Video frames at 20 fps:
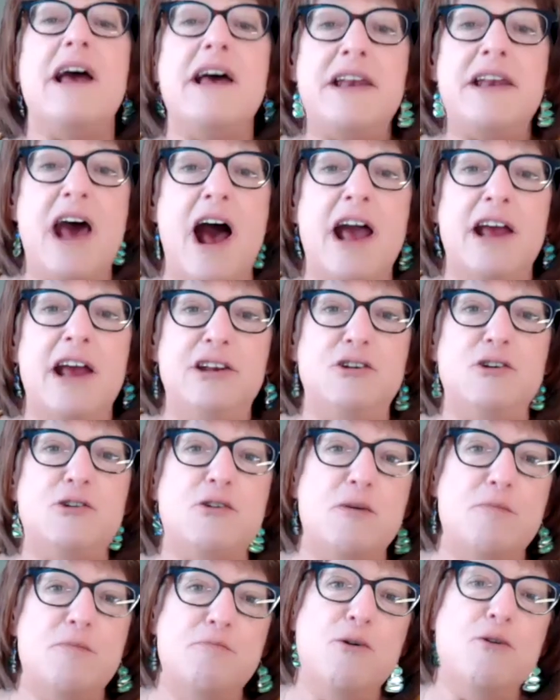can I do
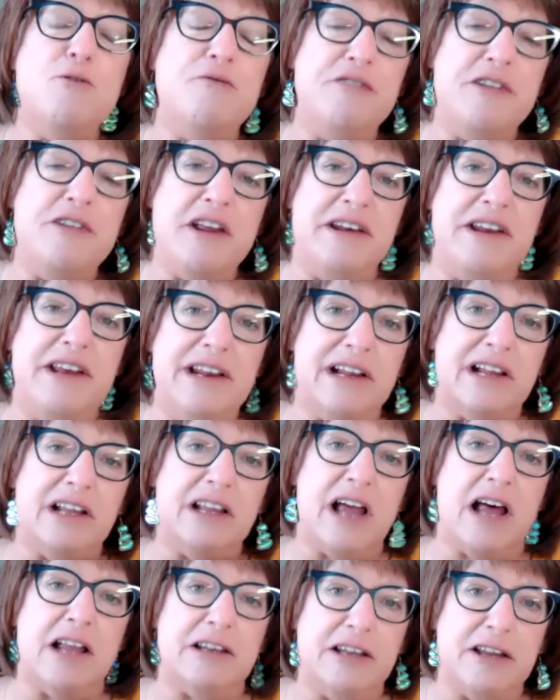to move the
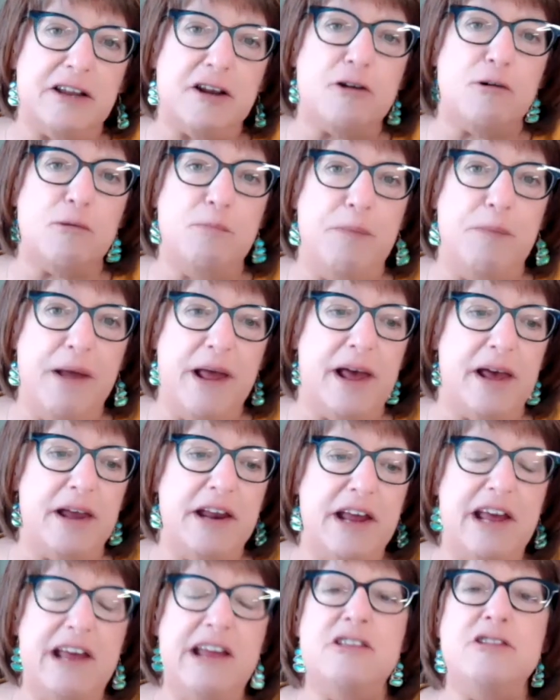needle a little
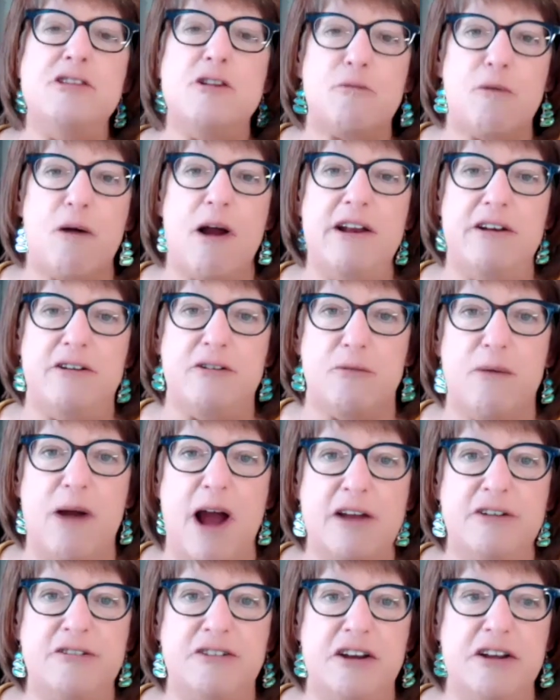bit in the right
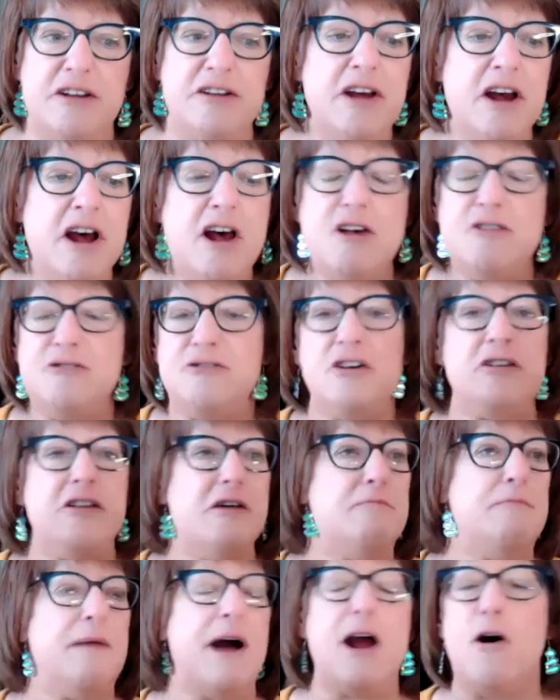direction so
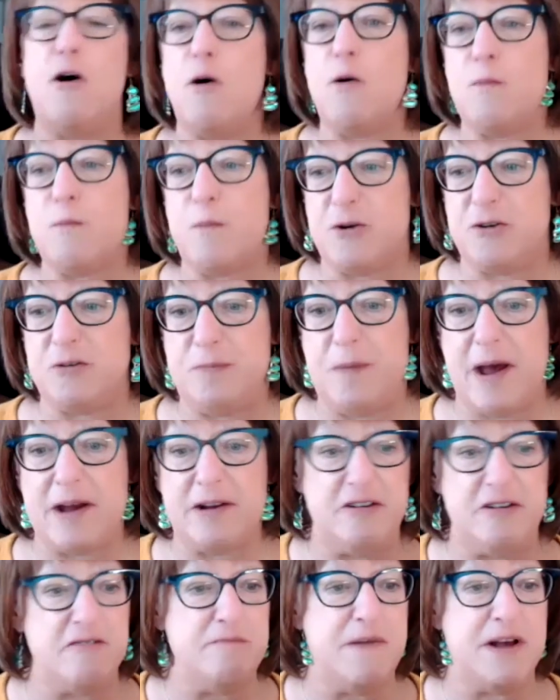that my whole
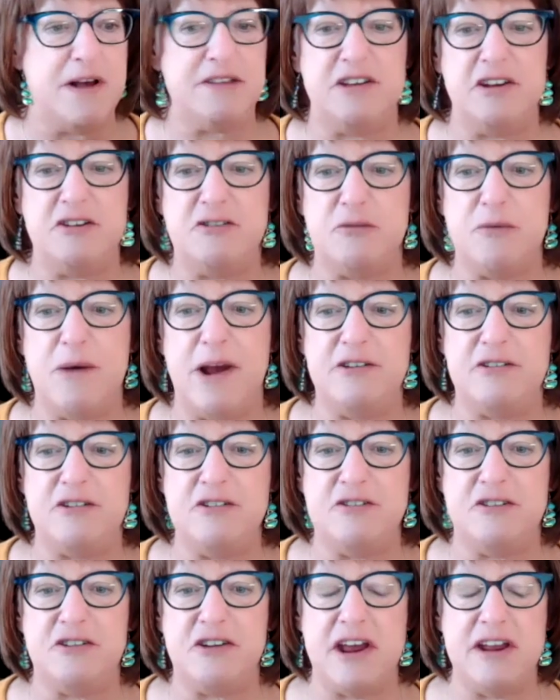perspective, my
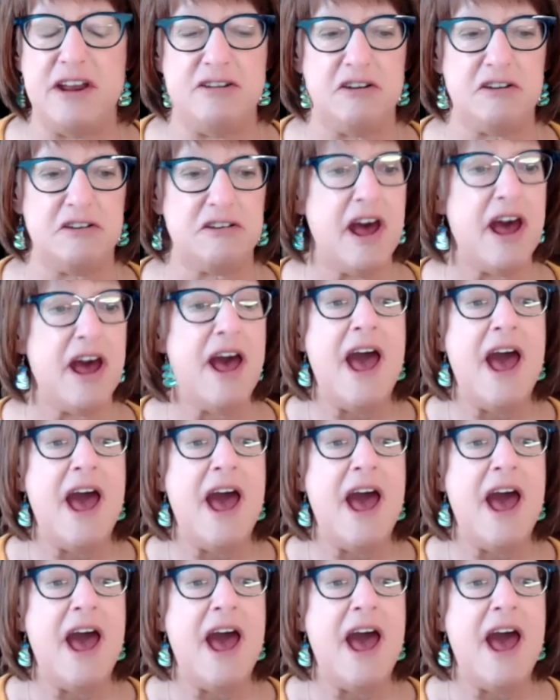situation changes,